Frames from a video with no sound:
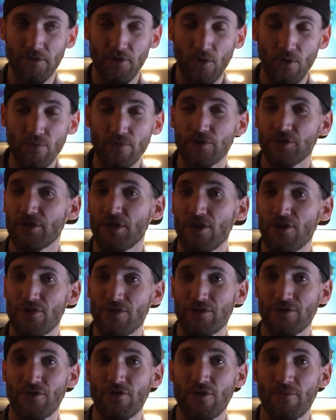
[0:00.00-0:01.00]
don't share
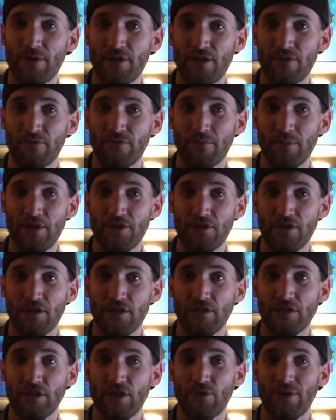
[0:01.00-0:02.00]
the tournament information,
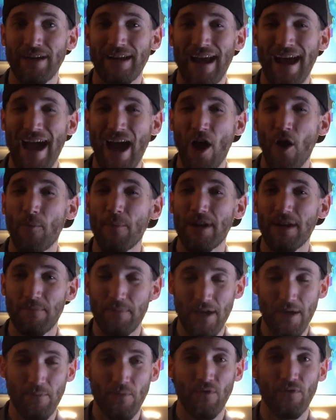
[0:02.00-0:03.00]
considering how many
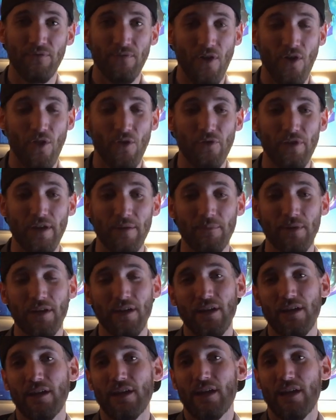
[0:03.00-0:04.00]
people follow them.
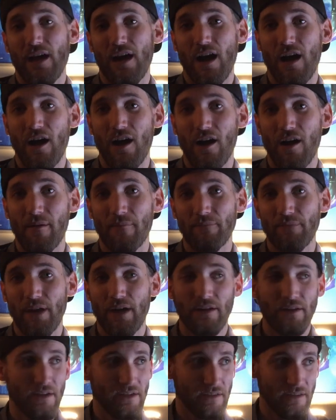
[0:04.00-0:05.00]

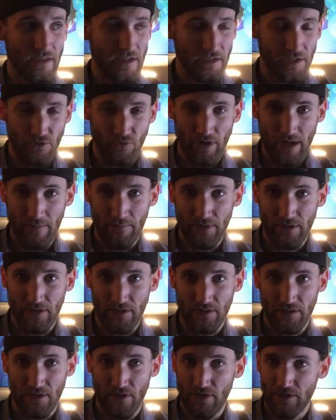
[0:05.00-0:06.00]
Not the Instagram,
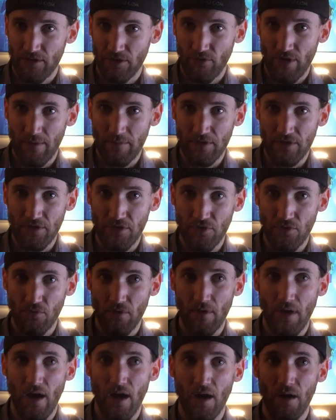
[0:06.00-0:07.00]
because their Instagram is
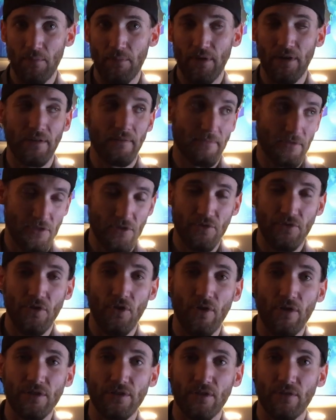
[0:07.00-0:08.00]
new, but you
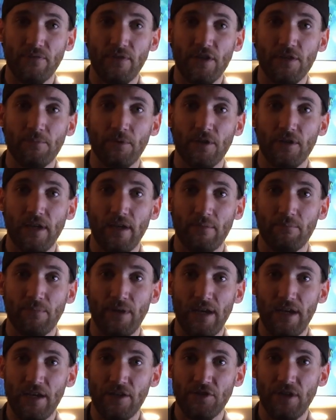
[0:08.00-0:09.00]
know, as their Facebook
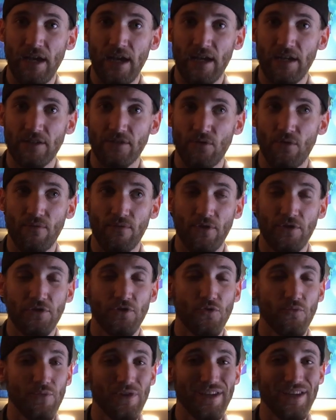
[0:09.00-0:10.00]
page has over
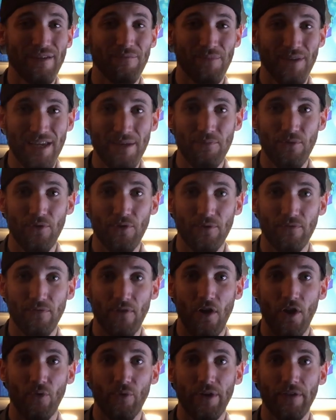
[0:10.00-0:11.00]
2 million people
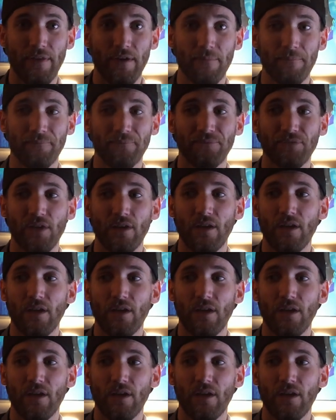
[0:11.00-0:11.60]
following them.